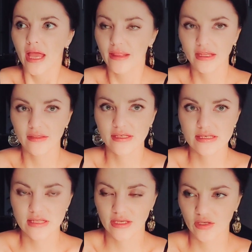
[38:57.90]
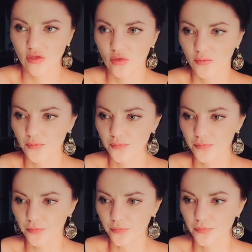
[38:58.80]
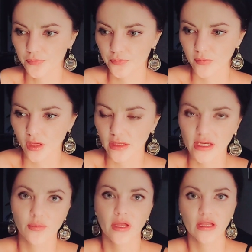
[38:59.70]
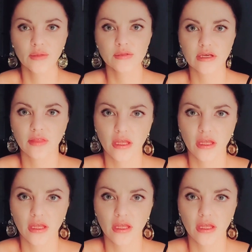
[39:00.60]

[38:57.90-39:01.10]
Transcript: and this is like, you know, like apocalyptic